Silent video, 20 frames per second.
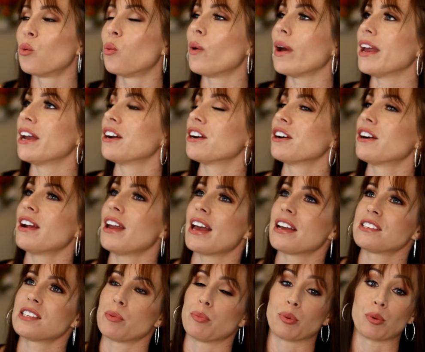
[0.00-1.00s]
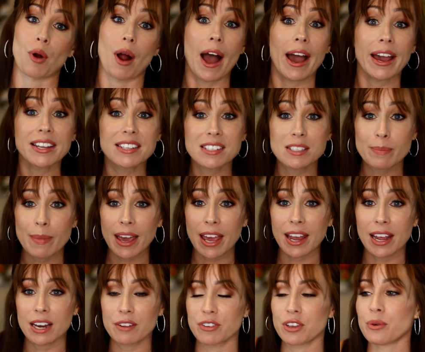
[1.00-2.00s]
wear as a
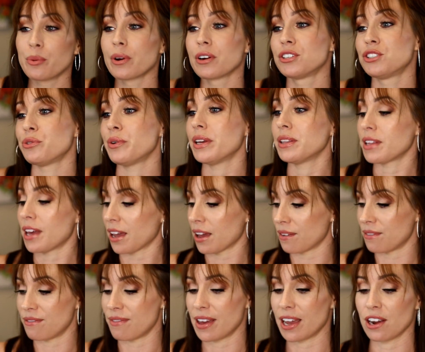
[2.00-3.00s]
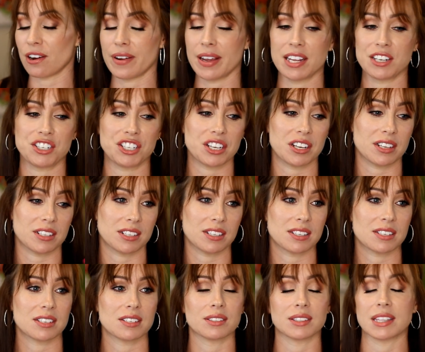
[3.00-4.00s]
bridesmaid if you were doing like a very
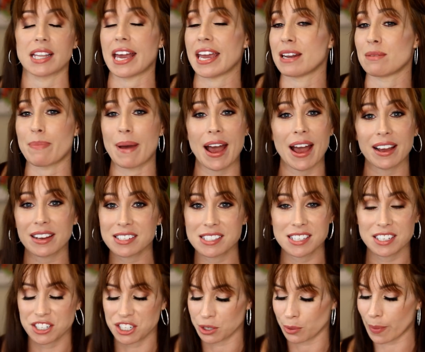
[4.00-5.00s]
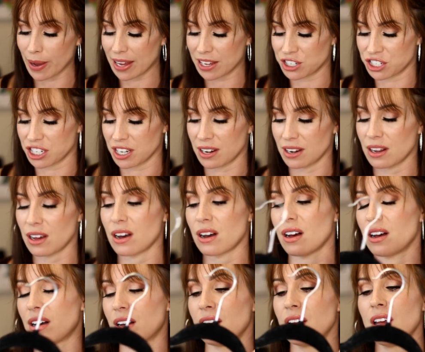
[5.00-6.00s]
just laid back situation.
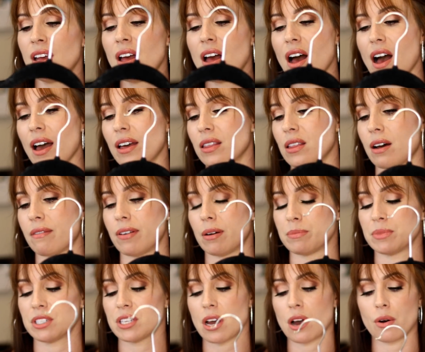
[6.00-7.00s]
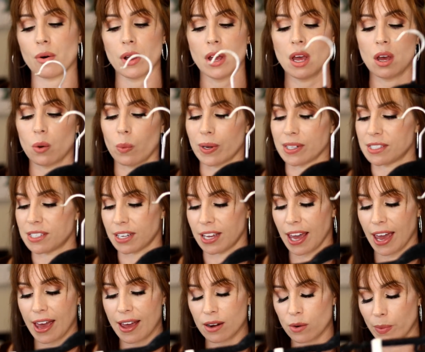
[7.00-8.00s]
Ugh, oh, I love them. So once
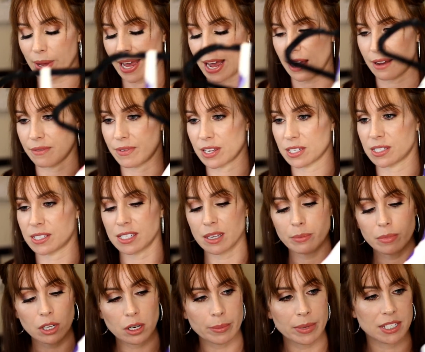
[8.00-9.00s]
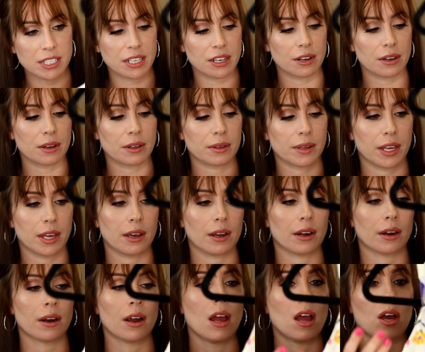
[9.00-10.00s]
again, we have a similar material
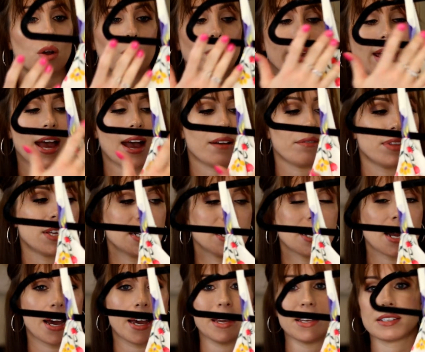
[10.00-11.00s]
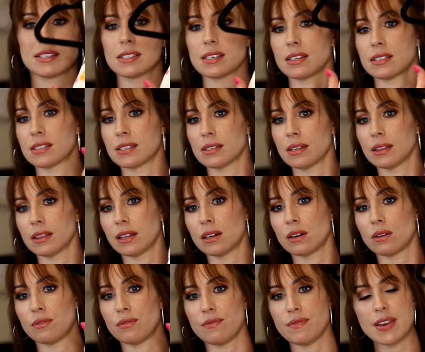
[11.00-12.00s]
here. We have the nice
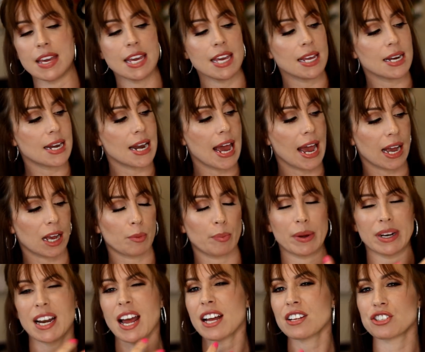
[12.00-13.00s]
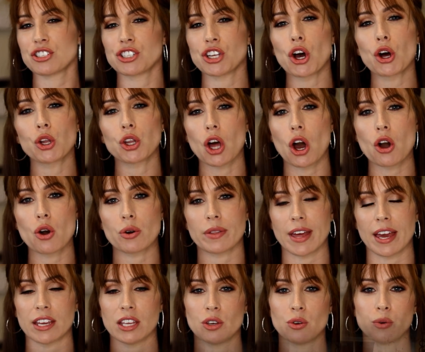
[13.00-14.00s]
little V-neck, but not so low
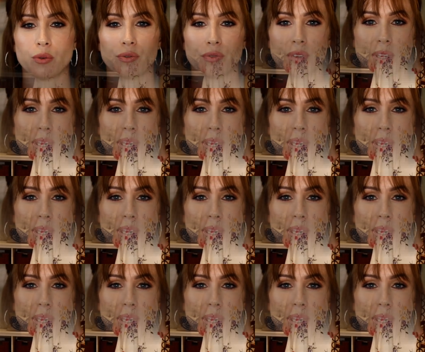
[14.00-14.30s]
that you